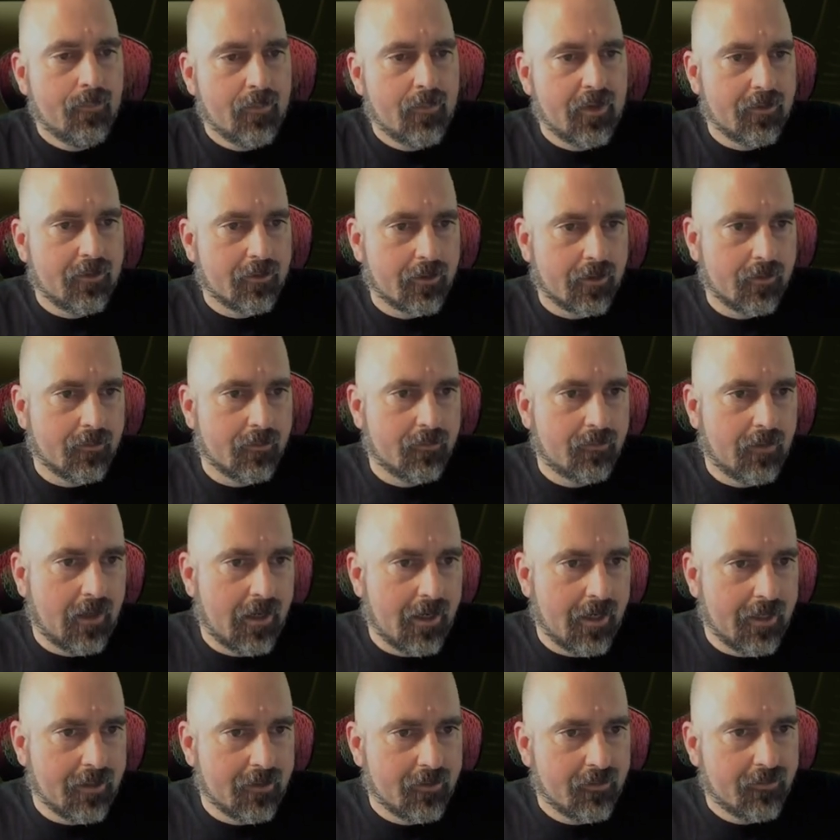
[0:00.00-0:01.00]
Then you're going to
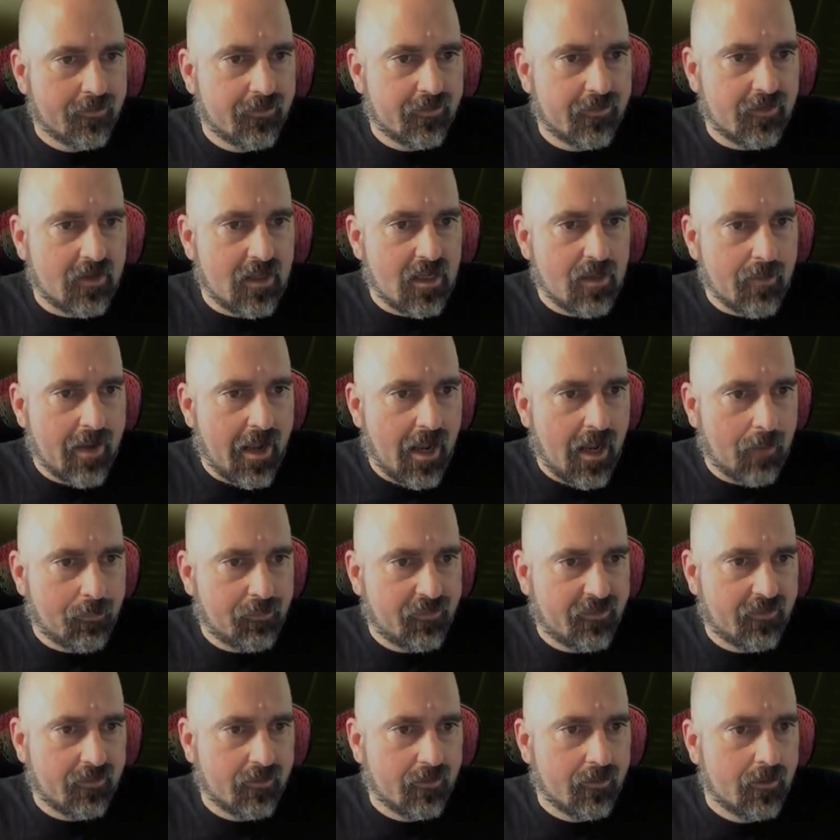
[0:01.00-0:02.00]
find Steam
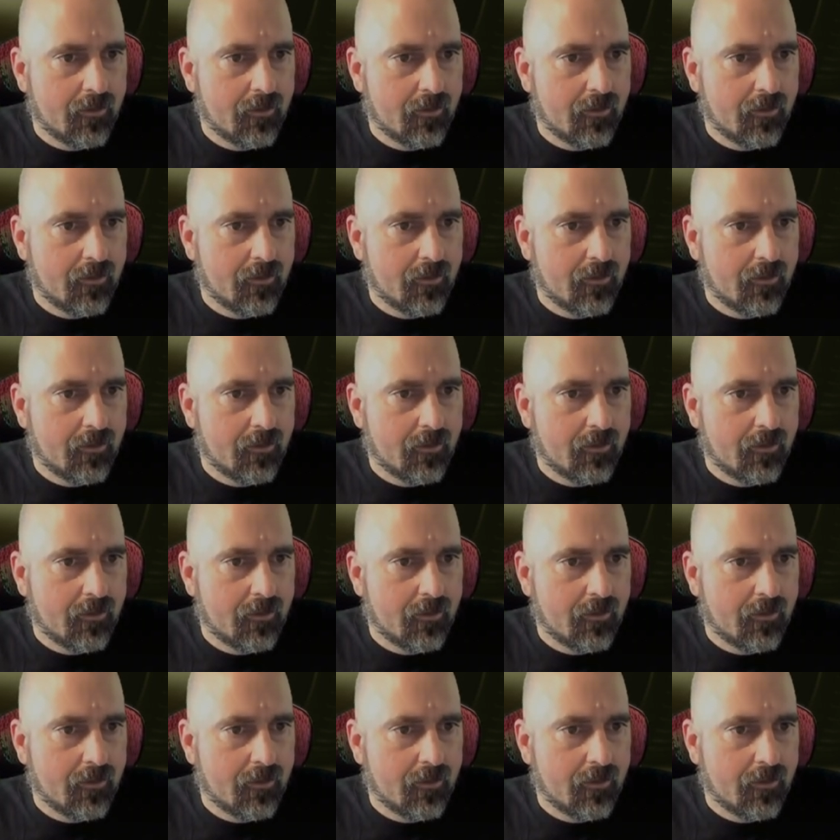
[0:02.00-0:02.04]
Apps,